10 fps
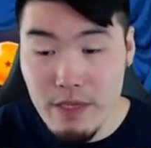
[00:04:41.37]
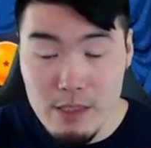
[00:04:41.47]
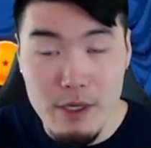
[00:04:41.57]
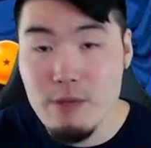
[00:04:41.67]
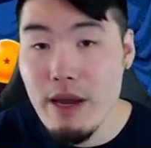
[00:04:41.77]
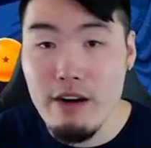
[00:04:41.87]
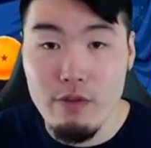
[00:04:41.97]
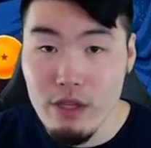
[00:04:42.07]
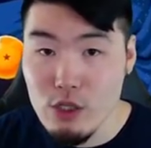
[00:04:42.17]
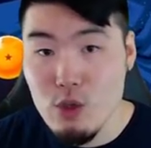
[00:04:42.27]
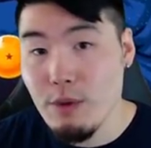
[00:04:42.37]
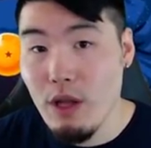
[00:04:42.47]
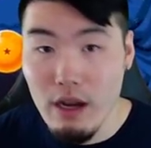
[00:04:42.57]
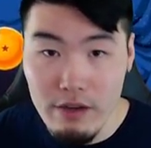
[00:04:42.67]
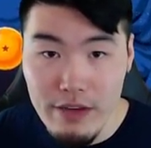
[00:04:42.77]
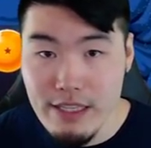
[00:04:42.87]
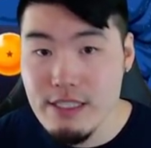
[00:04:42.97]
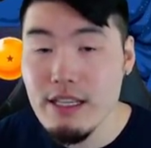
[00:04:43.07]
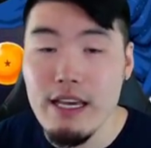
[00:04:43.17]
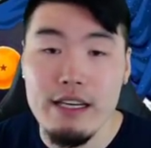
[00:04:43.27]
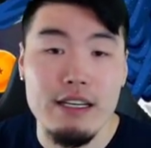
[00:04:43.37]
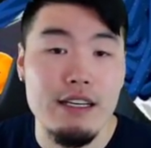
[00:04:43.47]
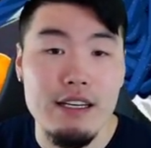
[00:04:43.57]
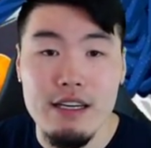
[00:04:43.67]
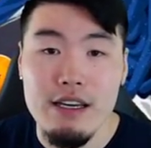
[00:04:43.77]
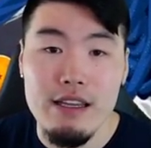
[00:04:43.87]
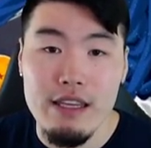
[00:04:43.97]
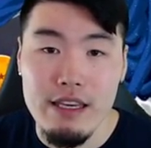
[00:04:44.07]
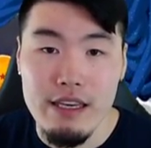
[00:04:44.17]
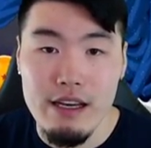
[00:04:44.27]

he's much better for the super long events, like the,